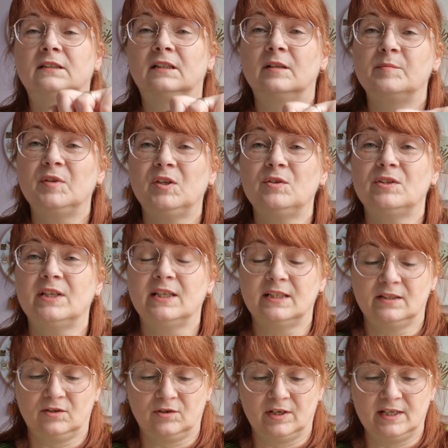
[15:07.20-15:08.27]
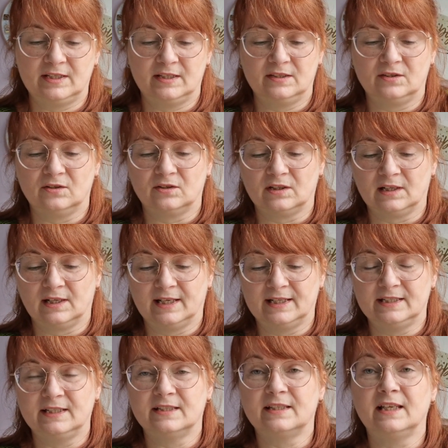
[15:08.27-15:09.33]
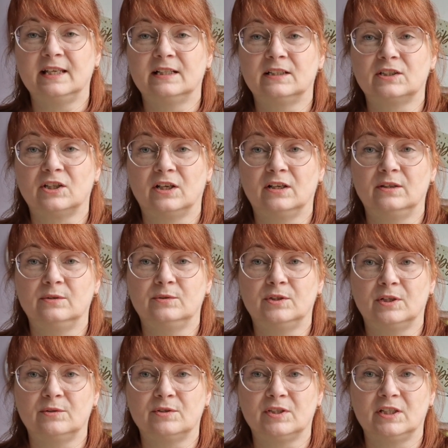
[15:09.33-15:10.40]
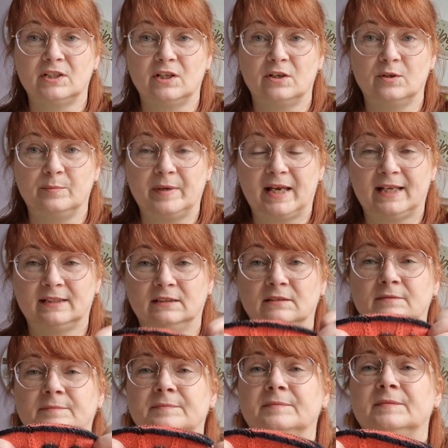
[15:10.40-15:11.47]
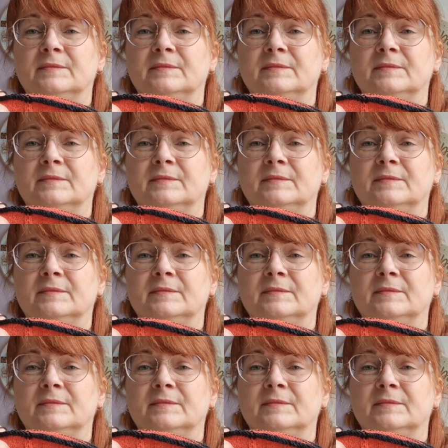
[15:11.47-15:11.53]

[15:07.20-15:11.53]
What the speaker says: And I'm using Crazy Sock Lady's Heel Toe Do-Si-Do pattern.